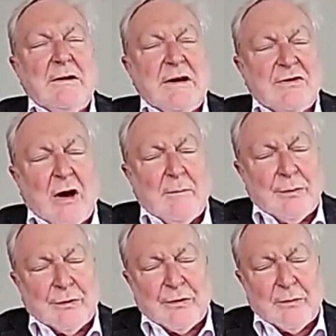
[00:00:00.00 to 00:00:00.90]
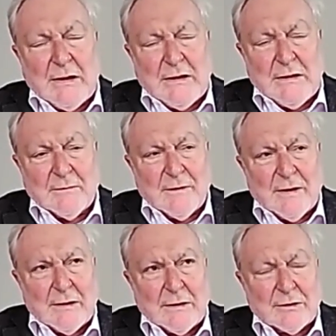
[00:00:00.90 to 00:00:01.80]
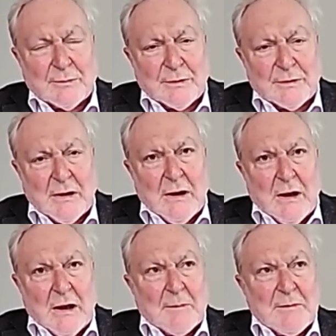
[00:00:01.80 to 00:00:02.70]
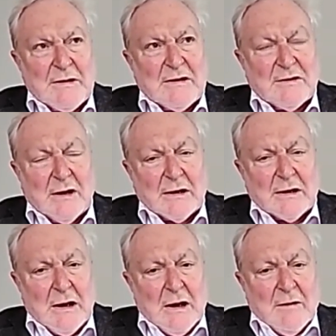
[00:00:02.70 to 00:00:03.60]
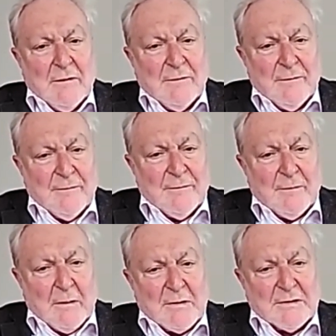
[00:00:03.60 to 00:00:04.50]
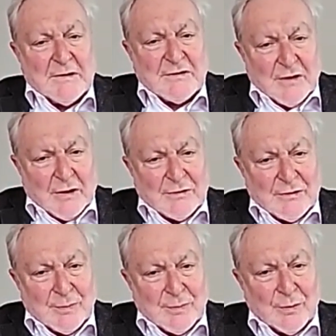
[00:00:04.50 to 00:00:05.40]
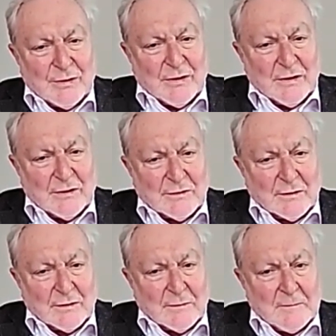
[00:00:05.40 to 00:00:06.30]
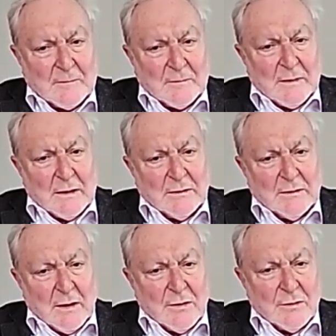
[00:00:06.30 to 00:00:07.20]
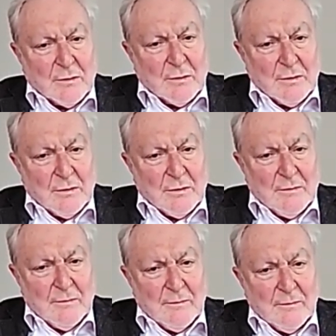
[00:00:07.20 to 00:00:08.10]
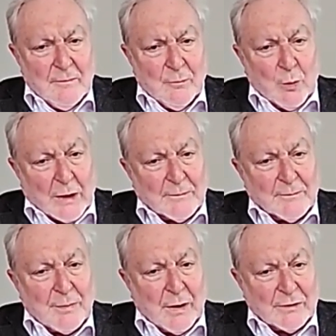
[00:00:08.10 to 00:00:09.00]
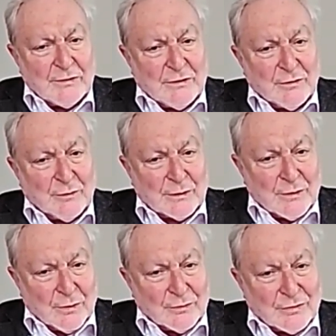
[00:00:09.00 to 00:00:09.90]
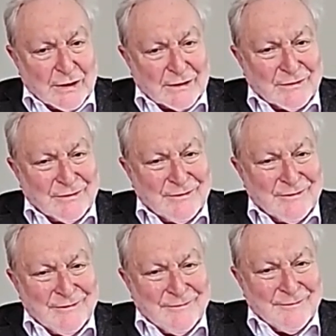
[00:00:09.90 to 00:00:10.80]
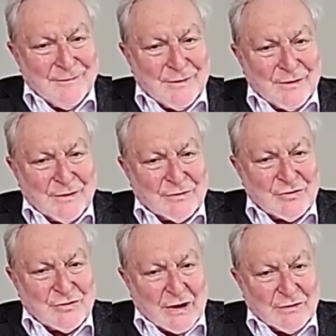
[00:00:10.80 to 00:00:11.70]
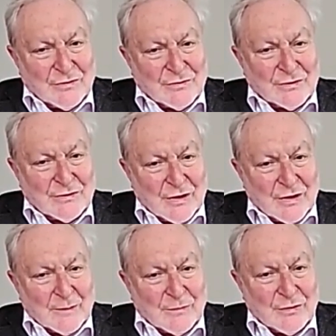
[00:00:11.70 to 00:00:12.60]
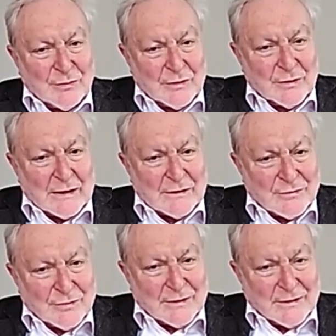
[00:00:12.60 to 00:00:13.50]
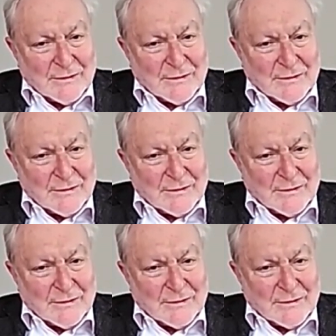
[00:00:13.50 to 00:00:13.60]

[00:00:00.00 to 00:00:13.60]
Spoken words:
examples are many and various, but I mean, the starting point is that no one party to a contract can change the terms unilaterally